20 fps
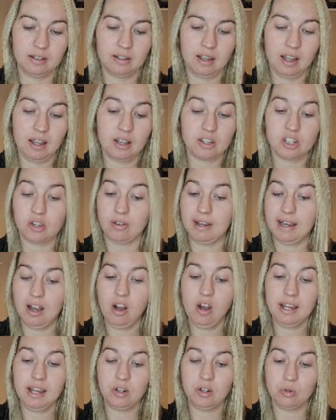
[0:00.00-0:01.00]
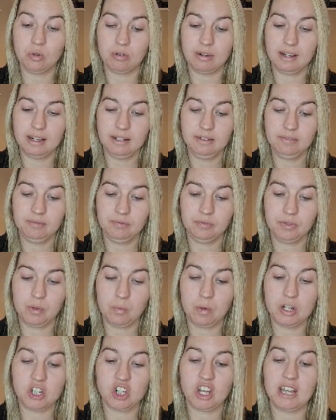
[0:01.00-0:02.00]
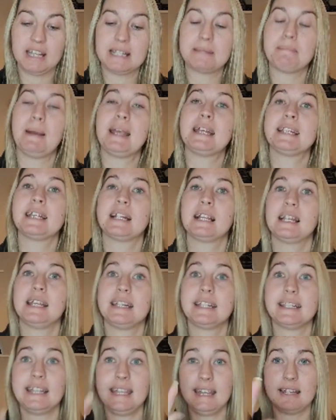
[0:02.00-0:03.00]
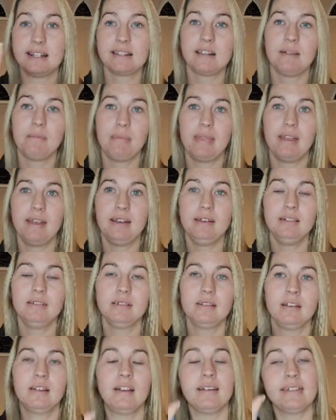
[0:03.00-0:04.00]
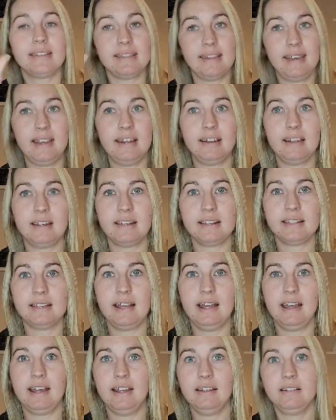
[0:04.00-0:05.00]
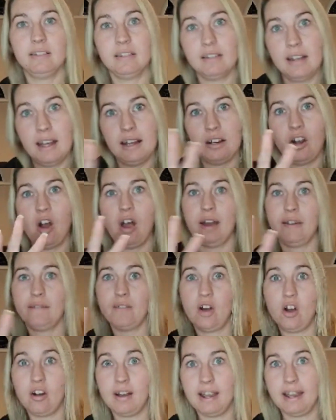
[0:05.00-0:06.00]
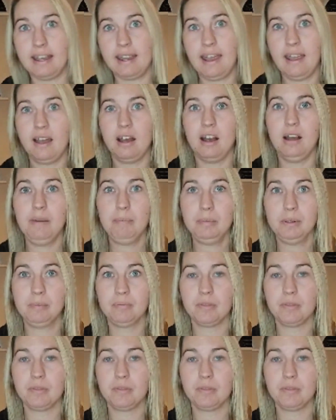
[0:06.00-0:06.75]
Eye and orient, which is basically seeing something, seeing that it's there and kind of eyeing it up.